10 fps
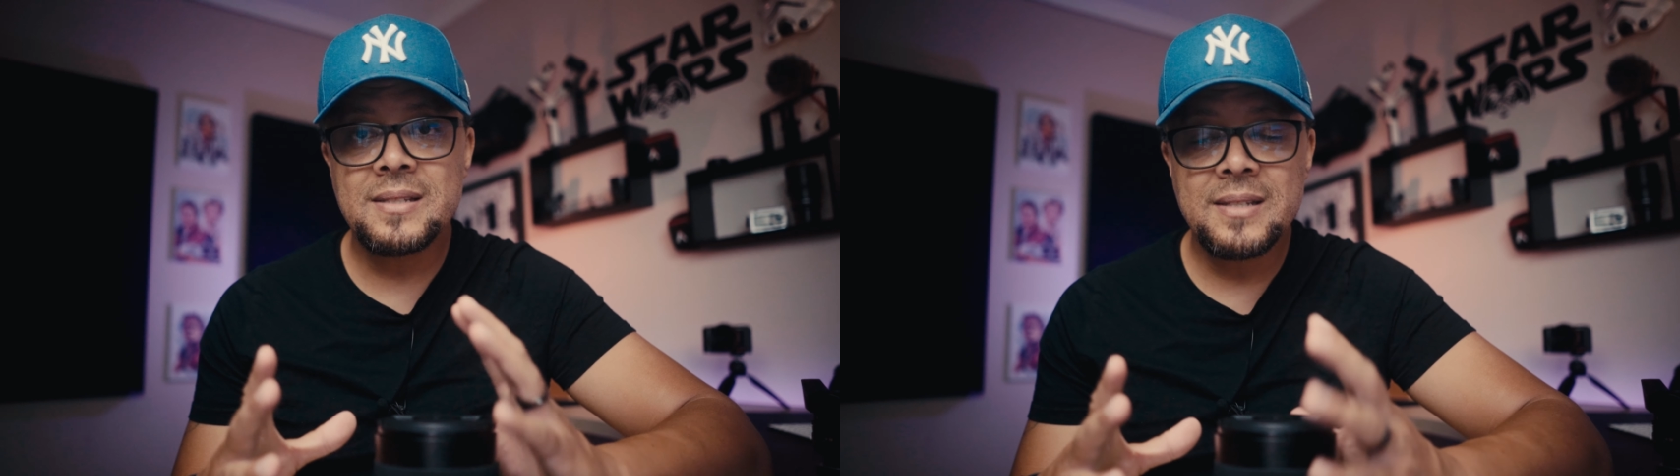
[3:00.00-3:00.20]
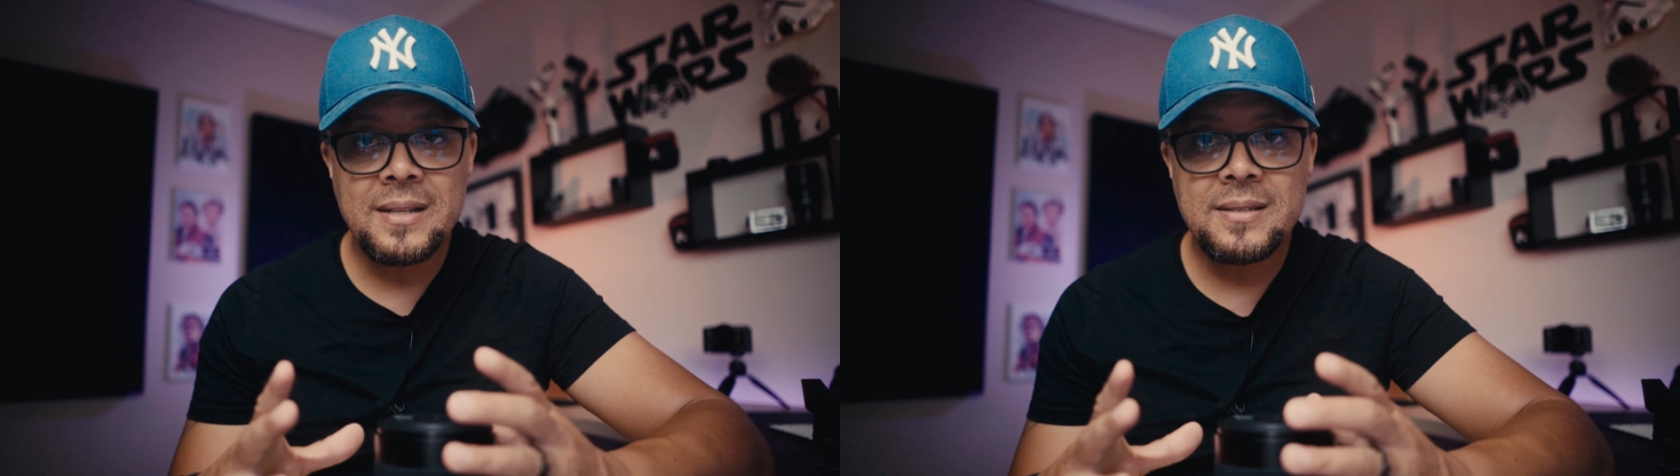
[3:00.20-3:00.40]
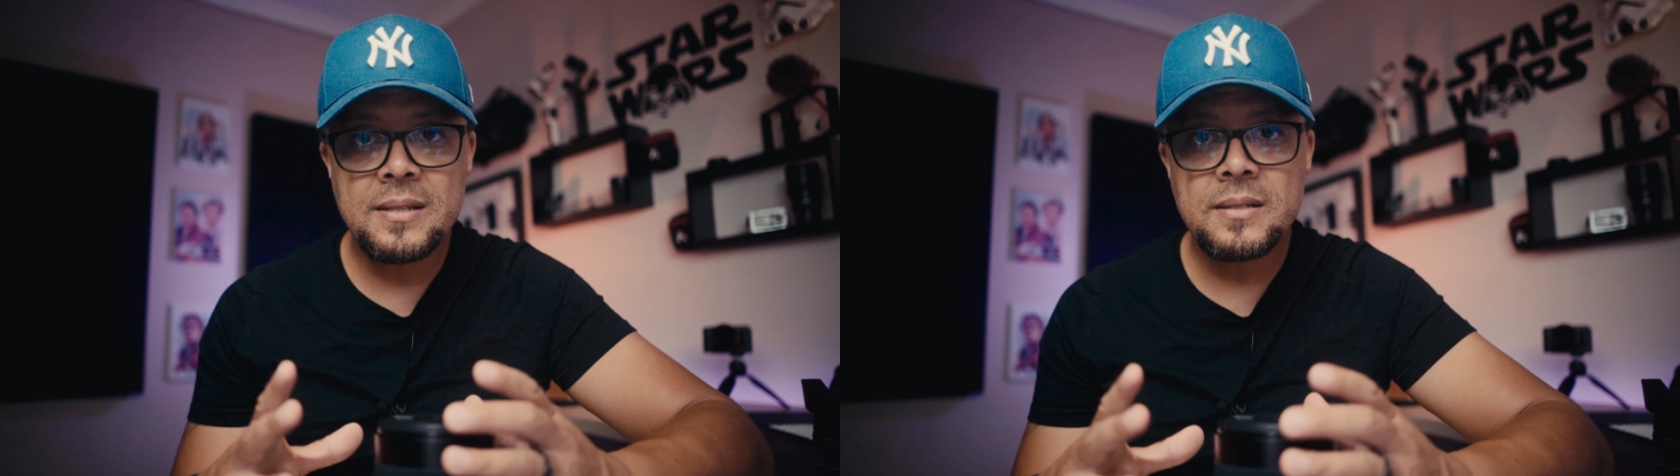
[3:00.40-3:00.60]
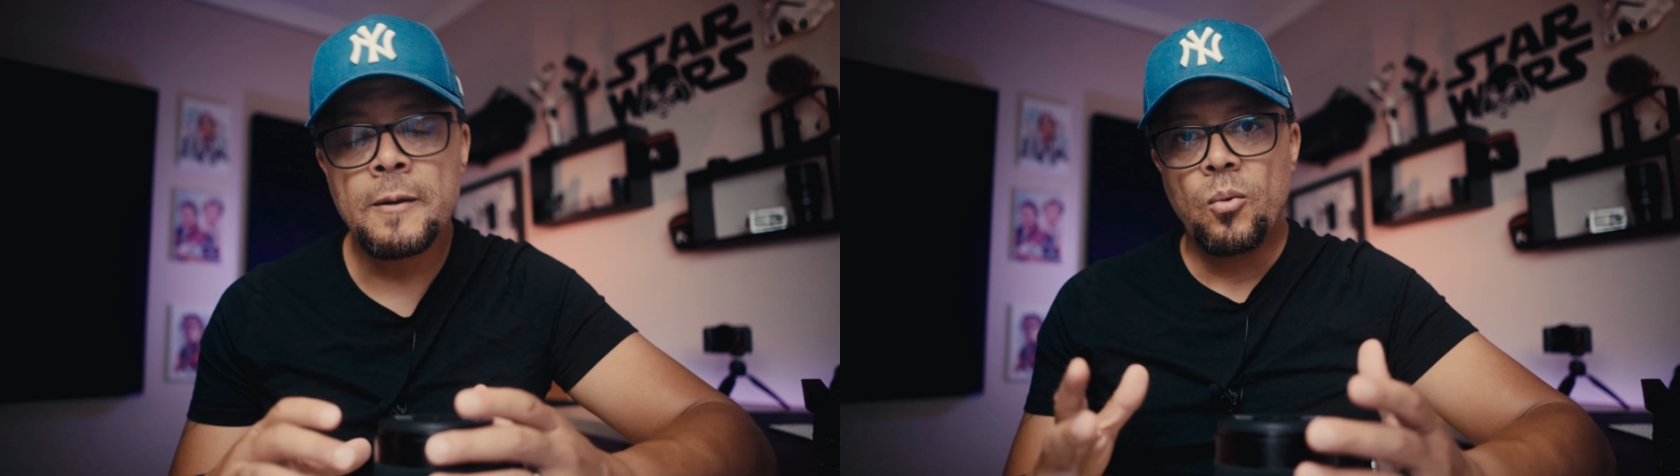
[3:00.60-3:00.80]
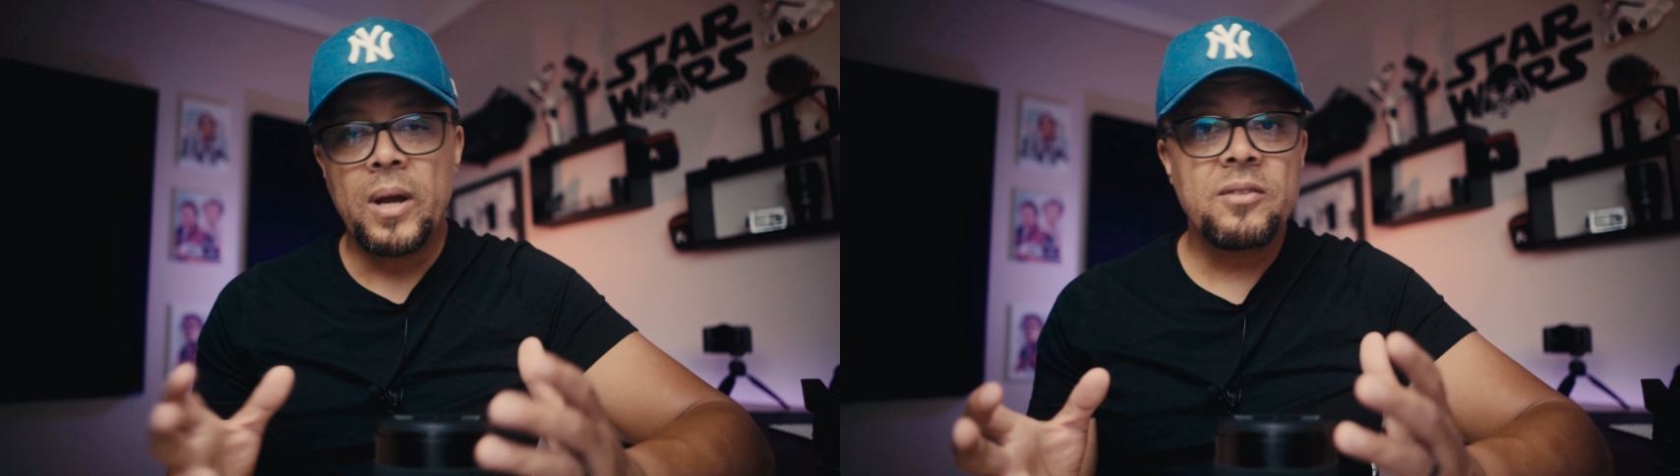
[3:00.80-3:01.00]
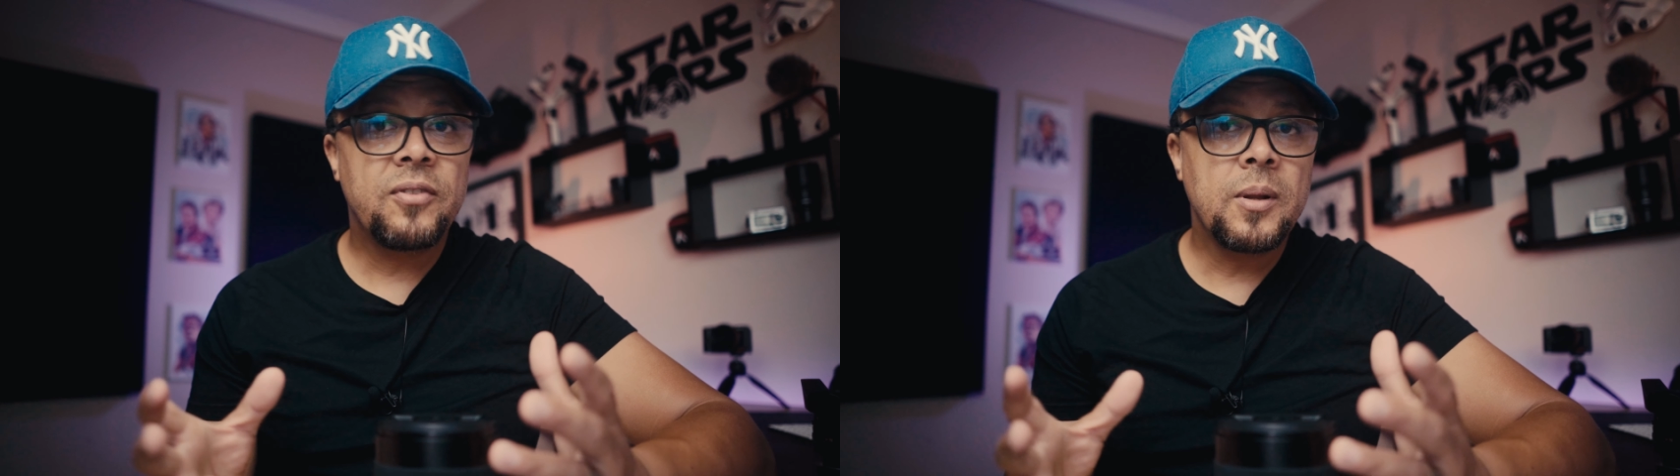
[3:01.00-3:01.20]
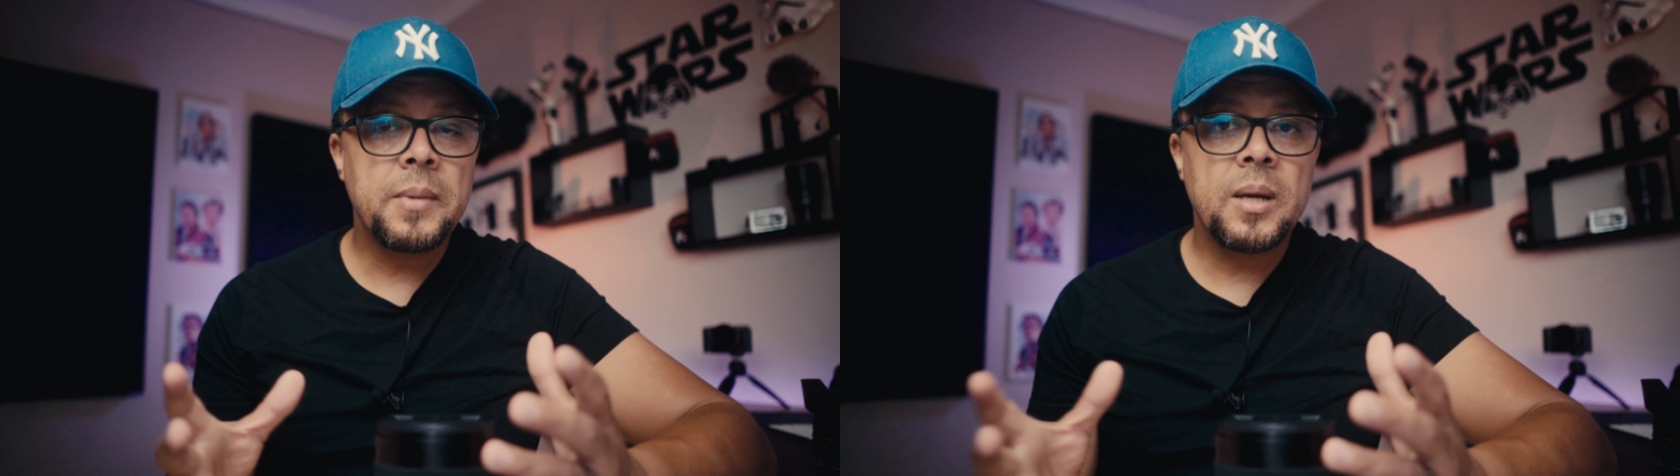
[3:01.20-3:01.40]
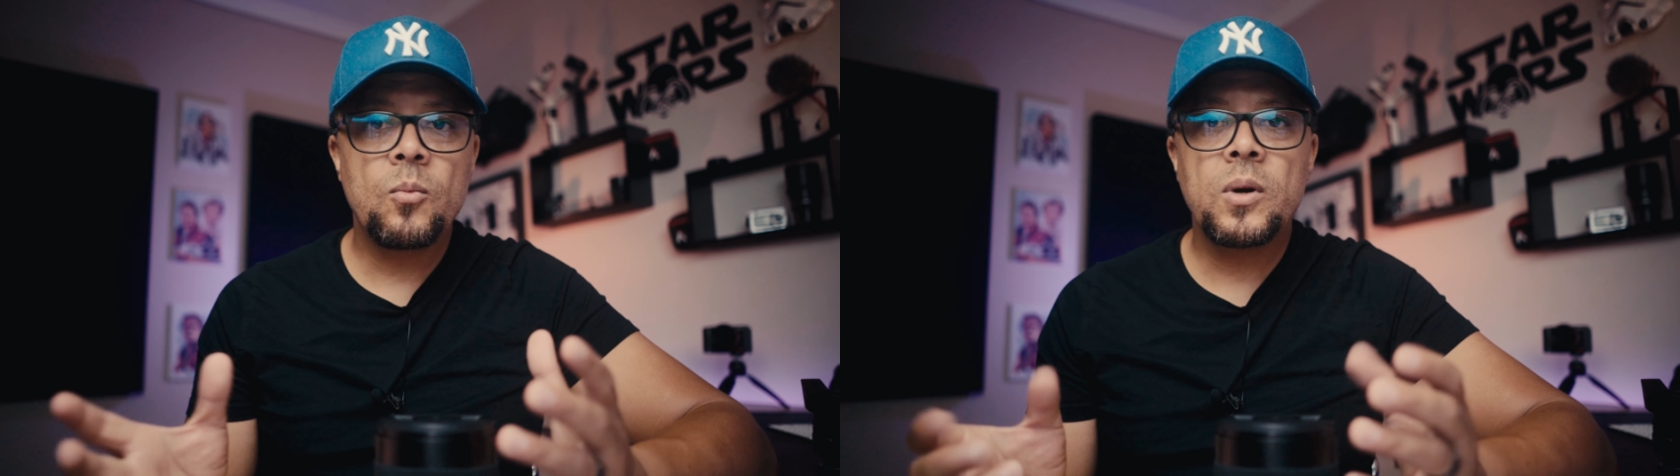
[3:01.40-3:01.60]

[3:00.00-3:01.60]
sensors. When filming